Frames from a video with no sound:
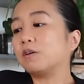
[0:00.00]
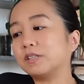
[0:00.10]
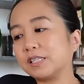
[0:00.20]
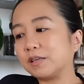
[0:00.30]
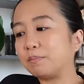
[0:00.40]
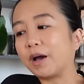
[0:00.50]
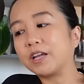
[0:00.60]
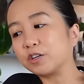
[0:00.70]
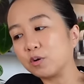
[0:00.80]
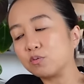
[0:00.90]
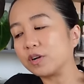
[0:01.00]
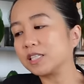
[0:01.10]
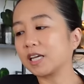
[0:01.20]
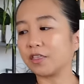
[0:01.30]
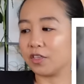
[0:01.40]
obviously buy at your own
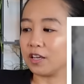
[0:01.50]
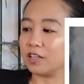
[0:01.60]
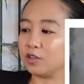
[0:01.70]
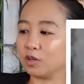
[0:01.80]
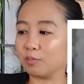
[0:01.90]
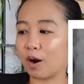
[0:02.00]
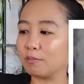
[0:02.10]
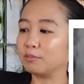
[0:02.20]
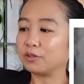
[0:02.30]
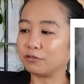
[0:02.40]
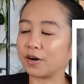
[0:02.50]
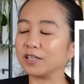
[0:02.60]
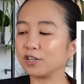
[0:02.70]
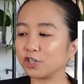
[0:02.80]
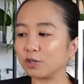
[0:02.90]
risk. I think you could probably
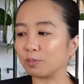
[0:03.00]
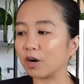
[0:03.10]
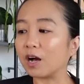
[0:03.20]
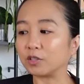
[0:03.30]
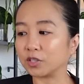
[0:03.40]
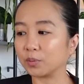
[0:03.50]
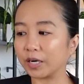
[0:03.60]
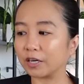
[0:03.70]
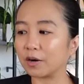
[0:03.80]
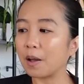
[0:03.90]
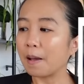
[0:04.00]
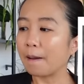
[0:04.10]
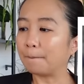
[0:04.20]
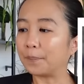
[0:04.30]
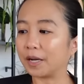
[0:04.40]
find it cheaper elsewhere,
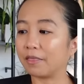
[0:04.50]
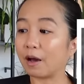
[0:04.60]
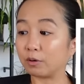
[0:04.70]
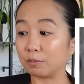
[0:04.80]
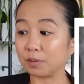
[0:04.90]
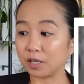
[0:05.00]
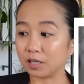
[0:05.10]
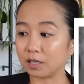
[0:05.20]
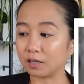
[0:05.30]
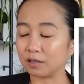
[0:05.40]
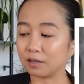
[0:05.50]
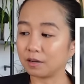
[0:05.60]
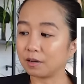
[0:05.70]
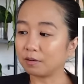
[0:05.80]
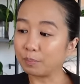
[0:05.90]
but that would be
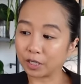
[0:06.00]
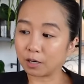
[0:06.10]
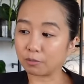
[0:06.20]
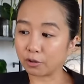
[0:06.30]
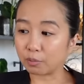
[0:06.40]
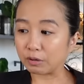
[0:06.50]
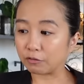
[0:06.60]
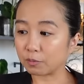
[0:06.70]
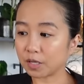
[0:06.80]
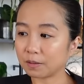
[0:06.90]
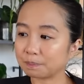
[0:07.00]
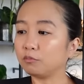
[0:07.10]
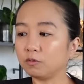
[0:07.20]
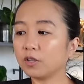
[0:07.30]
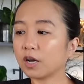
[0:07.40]
pick number three for me.
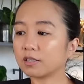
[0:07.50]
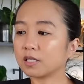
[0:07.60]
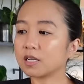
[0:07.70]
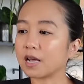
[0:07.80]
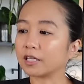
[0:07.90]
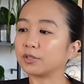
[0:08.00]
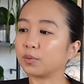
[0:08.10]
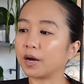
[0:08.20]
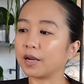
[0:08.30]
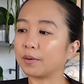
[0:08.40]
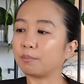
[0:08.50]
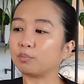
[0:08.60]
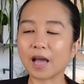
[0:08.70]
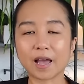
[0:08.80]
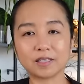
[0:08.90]
Moving on to the next one,
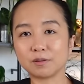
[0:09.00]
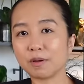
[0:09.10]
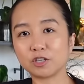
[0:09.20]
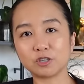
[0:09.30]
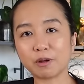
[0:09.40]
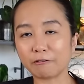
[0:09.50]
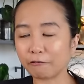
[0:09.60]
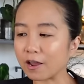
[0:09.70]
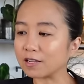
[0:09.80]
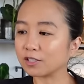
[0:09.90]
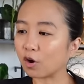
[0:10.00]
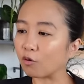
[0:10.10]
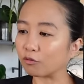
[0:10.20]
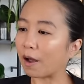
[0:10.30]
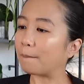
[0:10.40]
I had to mention my friends
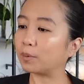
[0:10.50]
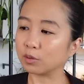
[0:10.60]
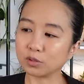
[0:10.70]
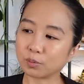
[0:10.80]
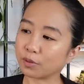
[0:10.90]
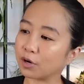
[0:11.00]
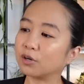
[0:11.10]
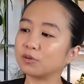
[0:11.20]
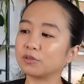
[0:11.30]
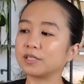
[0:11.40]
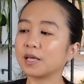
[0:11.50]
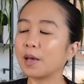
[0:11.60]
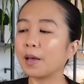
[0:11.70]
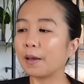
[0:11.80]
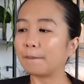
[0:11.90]
over at Bros with Hoes
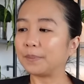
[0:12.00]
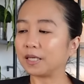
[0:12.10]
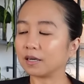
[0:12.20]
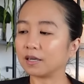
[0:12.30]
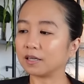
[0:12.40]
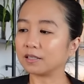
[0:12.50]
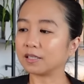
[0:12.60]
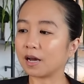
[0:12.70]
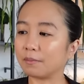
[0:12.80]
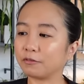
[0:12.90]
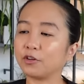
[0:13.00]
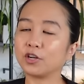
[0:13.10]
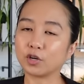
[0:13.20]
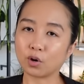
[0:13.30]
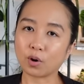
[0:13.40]
because um, if you
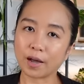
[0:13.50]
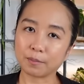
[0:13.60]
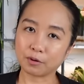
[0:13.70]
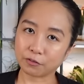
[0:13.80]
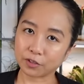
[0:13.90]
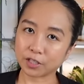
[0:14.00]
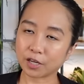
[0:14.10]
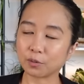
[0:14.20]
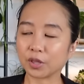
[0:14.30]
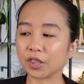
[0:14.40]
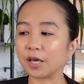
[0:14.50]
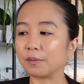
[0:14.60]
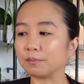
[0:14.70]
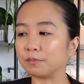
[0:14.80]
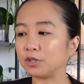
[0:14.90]
didn't know, I'm an affiliate with
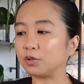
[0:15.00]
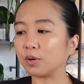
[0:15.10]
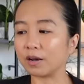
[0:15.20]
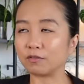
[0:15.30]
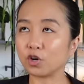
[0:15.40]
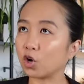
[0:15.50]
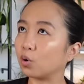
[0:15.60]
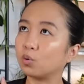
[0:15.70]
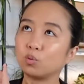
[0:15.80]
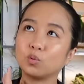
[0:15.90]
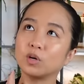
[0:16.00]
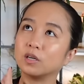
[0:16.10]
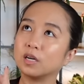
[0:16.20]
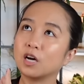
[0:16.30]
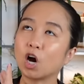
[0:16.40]
them. You have no
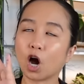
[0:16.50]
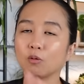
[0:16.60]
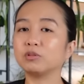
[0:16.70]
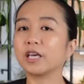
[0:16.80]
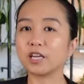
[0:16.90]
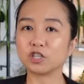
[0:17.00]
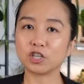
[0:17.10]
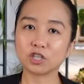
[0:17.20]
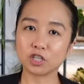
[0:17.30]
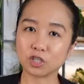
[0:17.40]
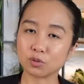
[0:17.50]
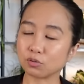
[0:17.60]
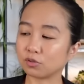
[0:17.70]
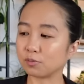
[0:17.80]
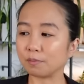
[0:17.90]
obligation to
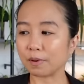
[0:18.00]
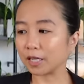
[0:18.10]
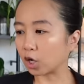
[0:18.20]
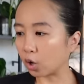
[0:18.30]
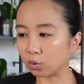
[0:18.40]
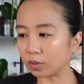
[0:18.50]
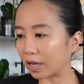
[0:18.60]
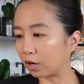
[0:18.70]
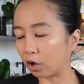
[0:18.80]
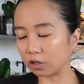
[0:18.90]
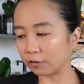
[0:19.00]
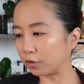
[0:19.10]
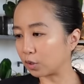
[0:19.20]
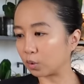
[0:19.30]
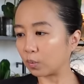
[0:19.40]
use my code at all if
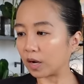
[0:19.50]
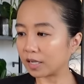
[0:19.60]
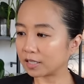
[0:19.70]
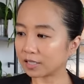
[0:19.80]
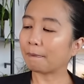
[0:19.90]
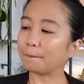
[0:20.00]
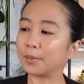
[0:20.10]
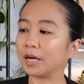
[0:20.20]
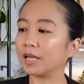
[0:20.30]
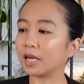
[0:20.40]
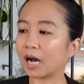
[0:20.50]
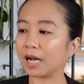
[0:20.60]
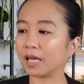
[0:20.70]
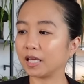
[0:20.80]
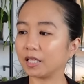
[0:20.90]
you don't want, but
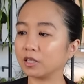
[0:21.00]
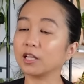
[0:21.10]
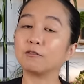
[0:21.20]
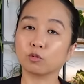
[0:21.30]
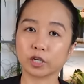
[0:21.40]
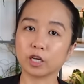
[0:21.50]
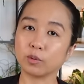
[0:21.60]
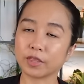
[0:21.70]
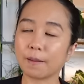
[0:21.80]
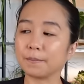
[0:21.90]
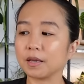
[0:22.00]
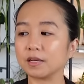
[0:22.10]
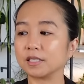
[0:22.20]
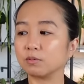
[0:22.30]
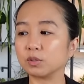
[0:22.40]
I love working with them
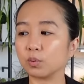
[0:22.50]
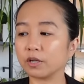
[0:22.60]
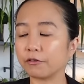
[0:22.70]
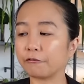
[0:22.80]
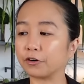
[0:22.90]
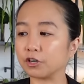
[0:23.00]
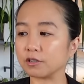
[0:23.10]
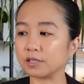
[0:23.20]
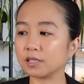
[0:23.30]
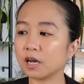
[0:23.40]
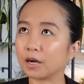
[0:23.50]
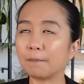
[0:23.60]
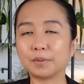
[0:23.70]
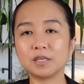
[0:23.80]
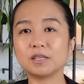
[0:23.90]
because it was one of the first
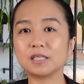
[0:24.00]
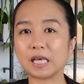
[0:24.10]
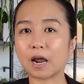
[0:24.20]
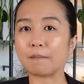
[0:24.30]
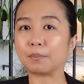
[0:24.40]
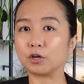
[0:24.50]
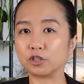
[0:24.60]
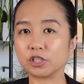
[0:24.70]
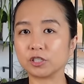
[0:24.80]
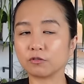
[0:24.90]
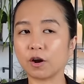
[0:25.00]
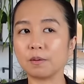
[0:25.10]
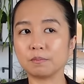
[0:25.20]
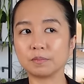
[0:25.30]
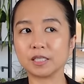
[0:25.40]
companies that I purchased
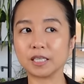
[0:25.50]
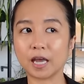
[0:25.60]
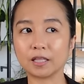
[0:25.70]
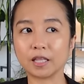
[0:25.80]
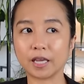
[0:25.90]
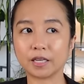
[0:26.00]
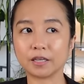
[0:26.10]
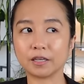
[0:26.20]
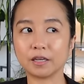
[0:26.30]
from to get like